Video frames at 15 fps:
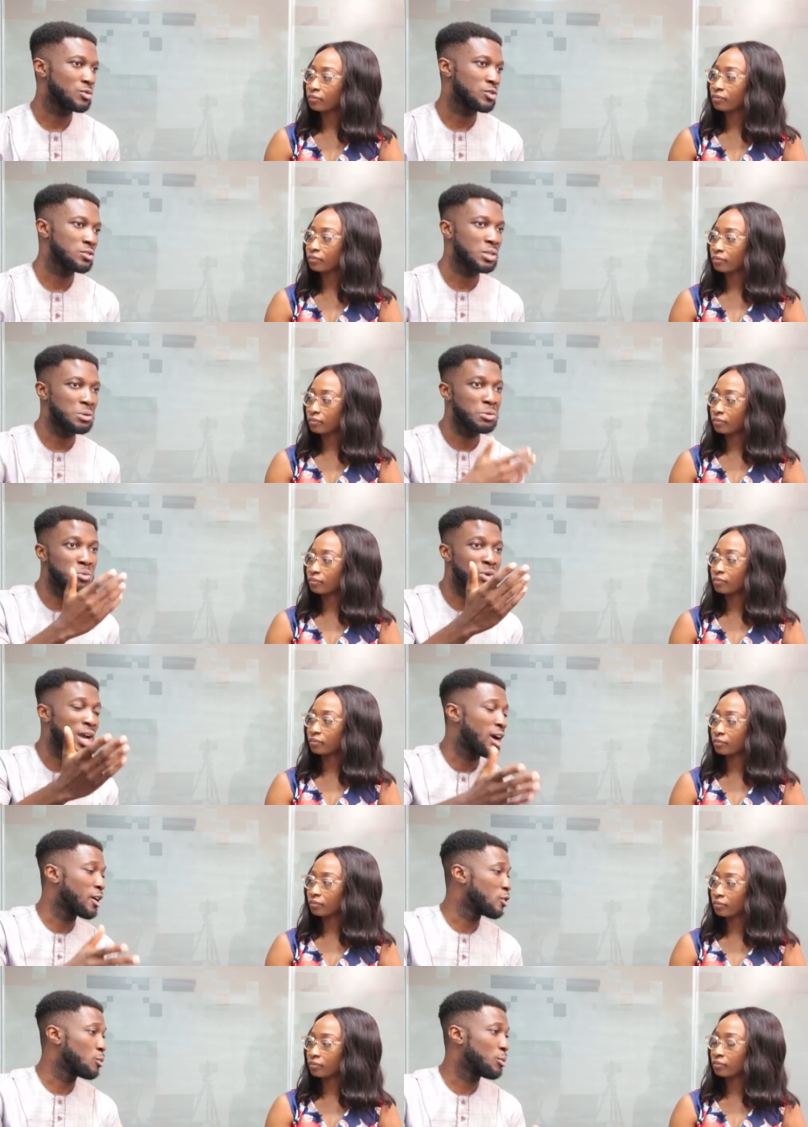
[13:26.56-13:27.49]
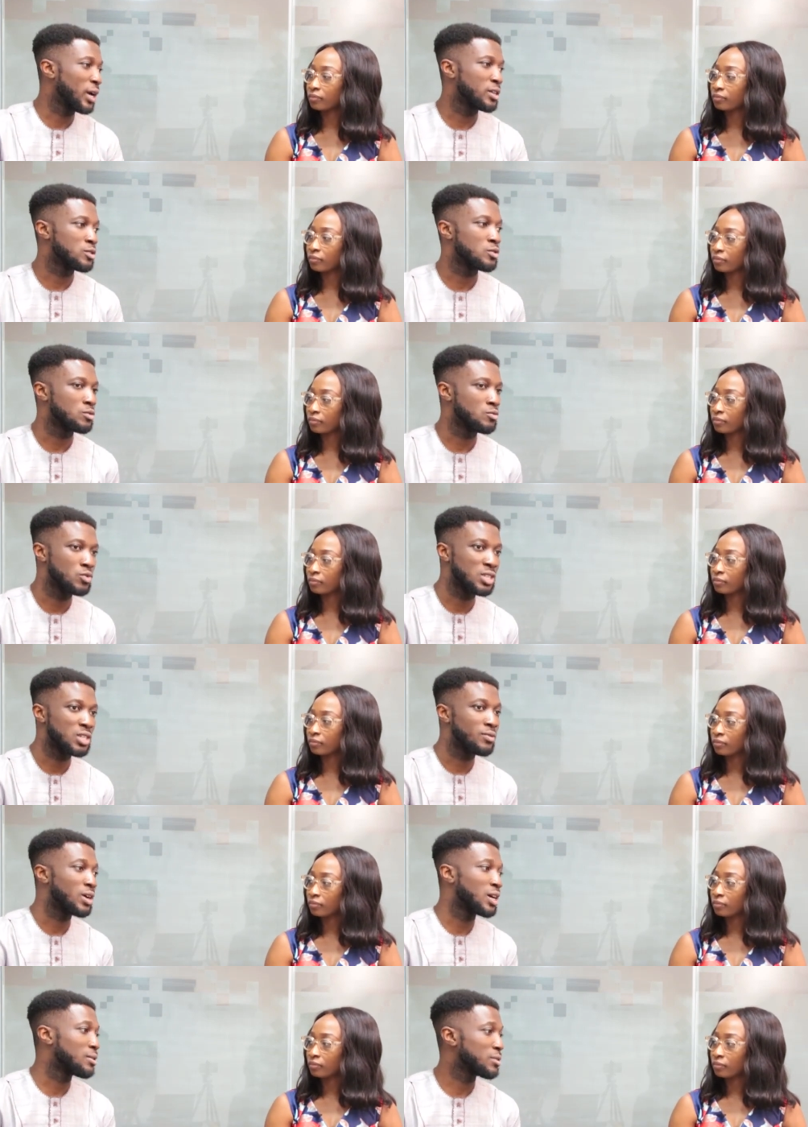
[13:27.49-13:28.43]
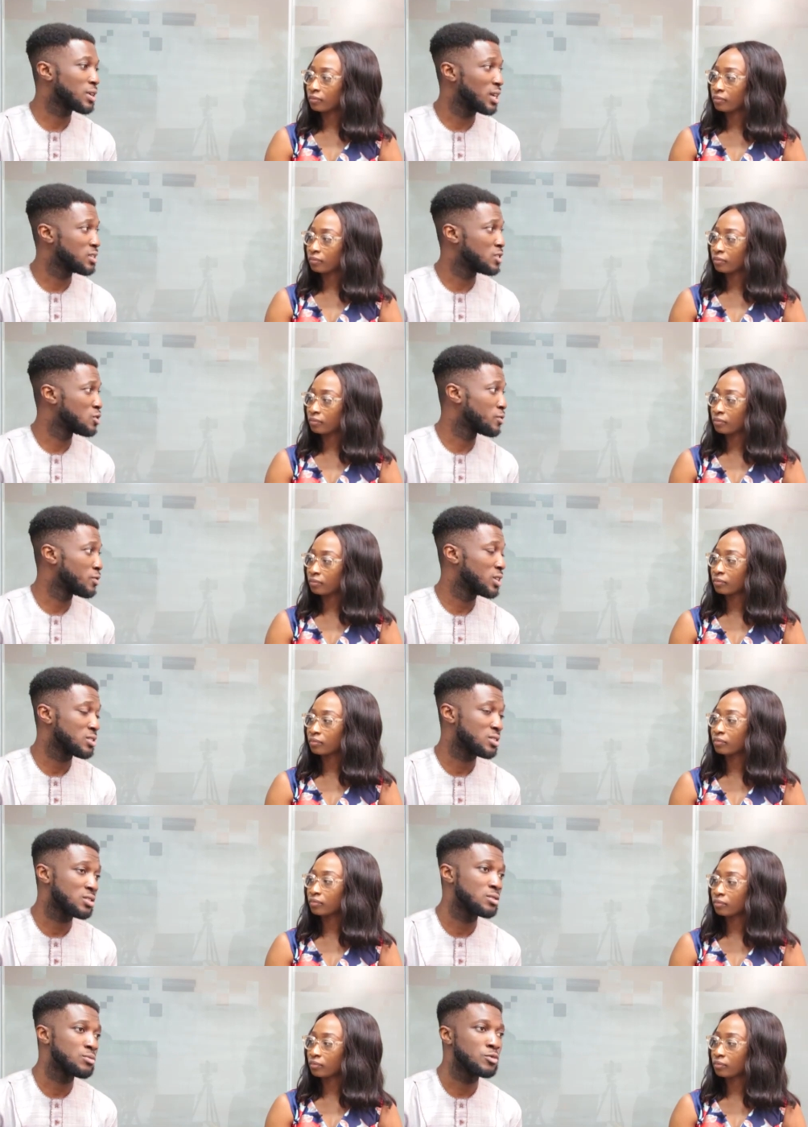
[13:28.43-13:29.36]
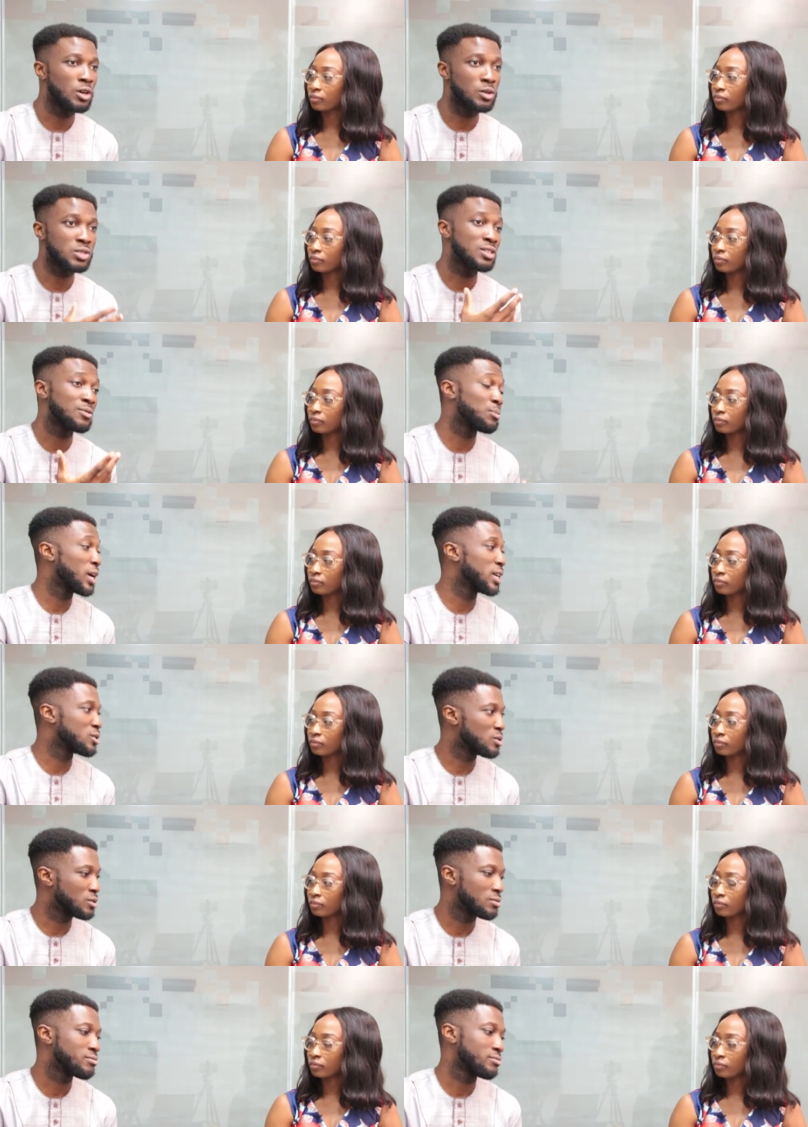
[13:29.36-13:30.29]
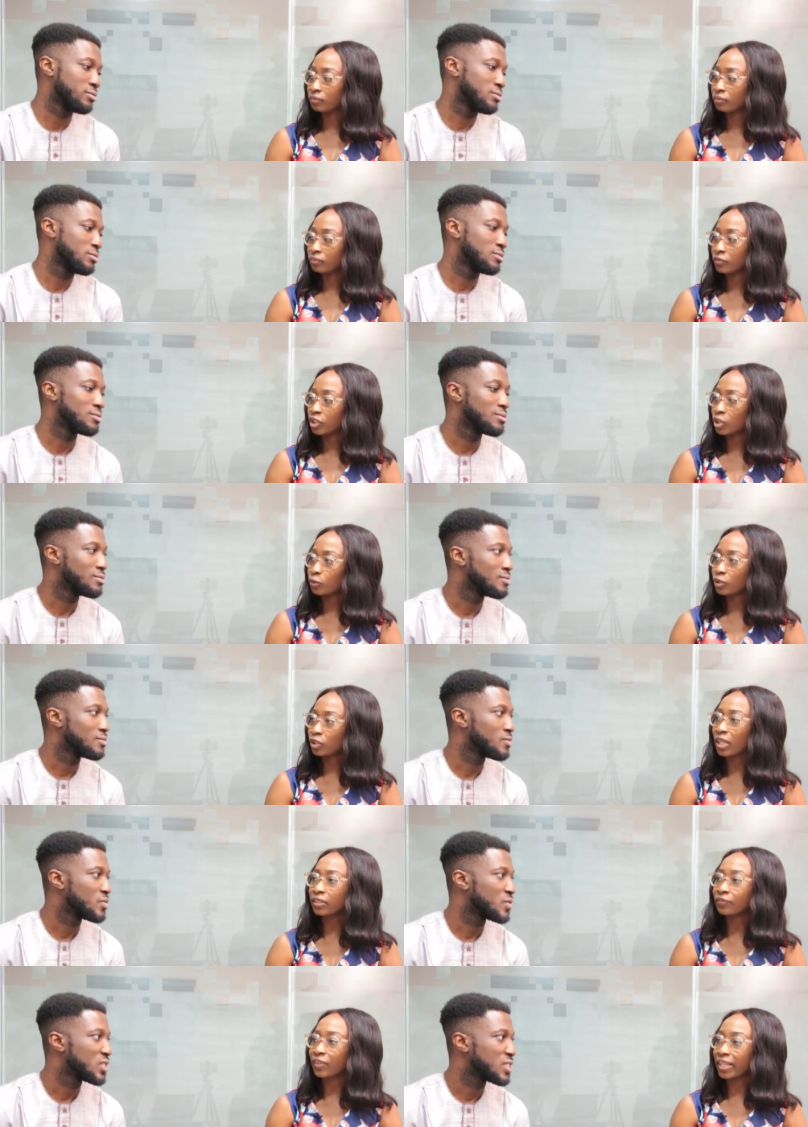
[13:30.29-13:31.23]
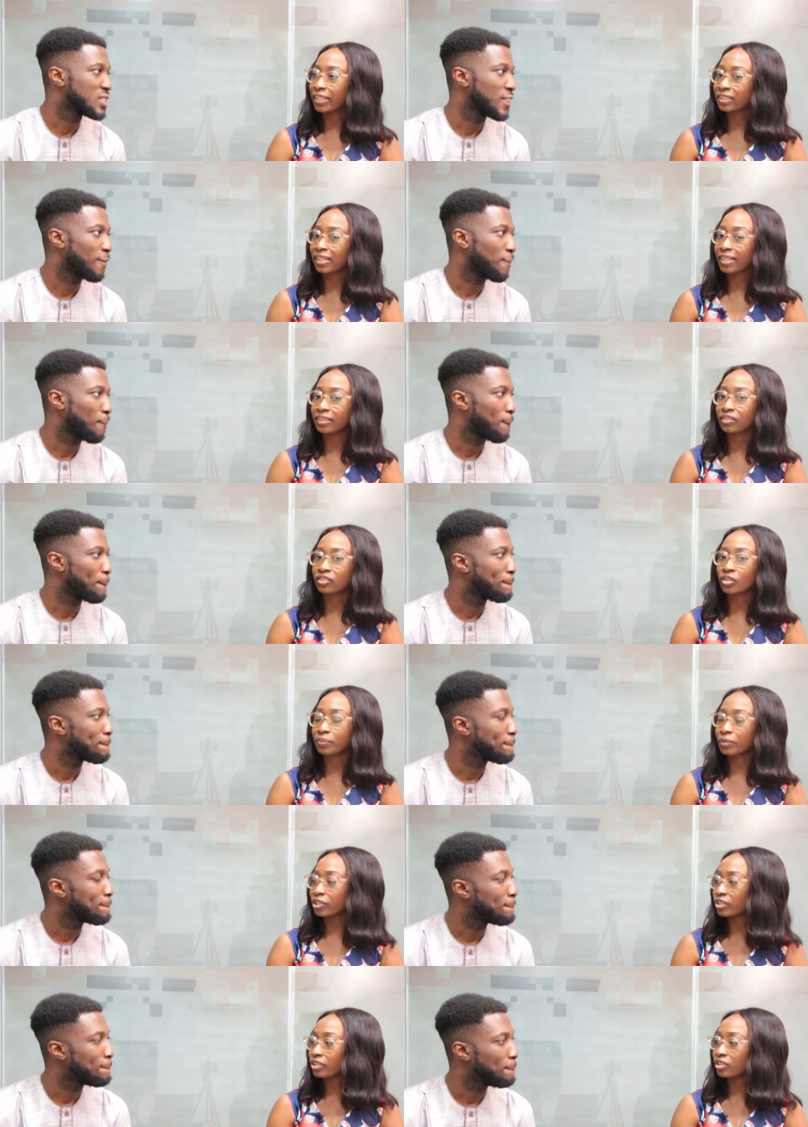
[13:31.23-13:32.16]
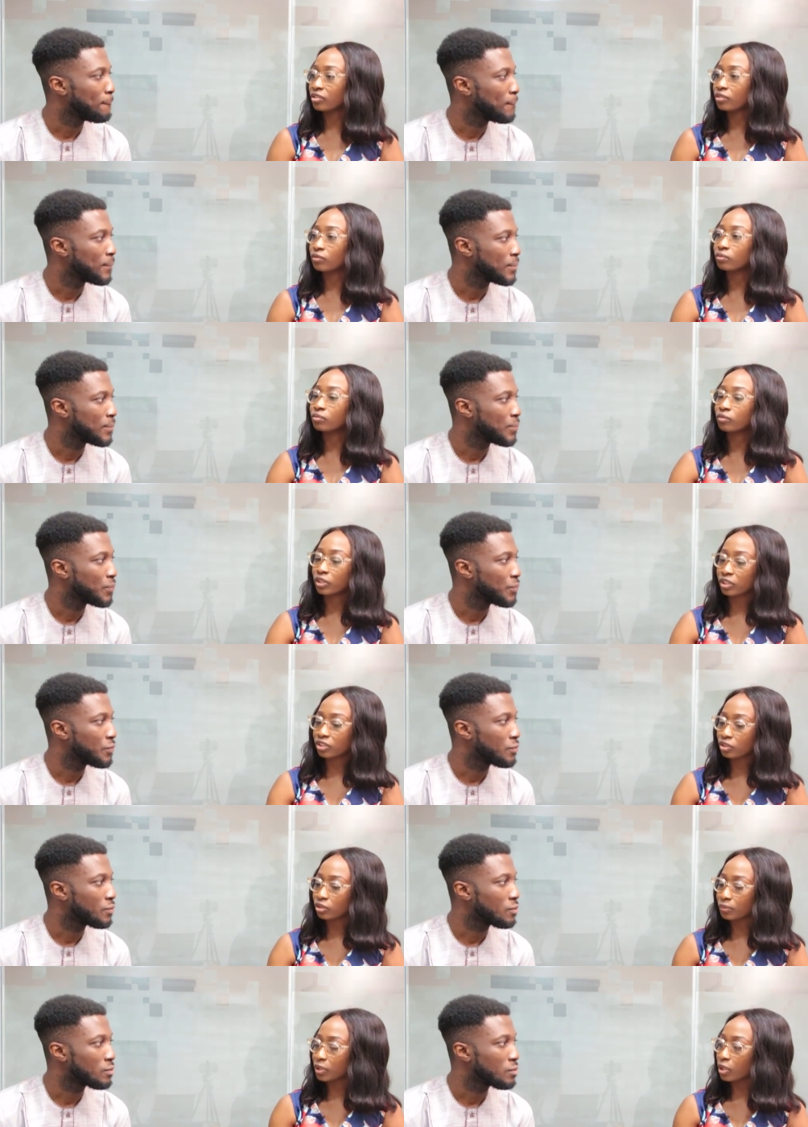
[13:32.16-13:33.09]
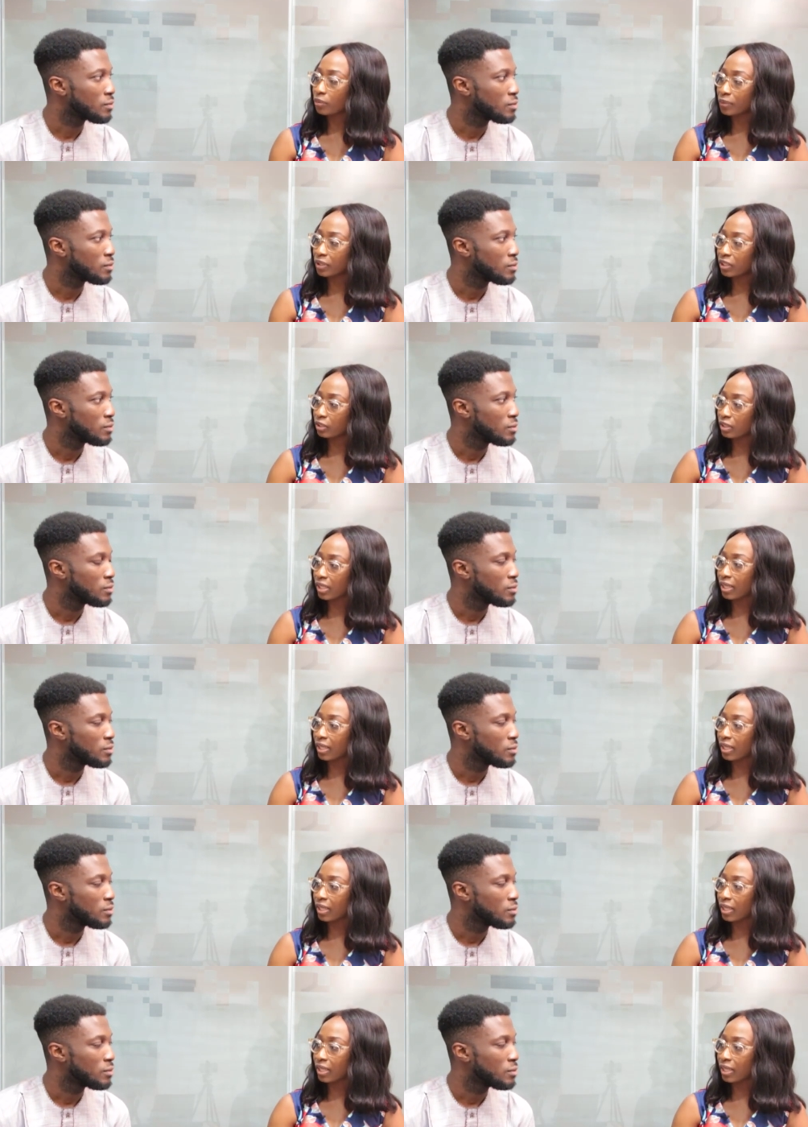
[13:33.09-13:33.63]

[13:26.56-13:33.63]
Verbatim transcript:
Speaker 1: themselves, and maybe R or Python, whichever catches your fancy, but I'll say Python.
Speaker 2: So would you advise, like, somebody wanting to become a data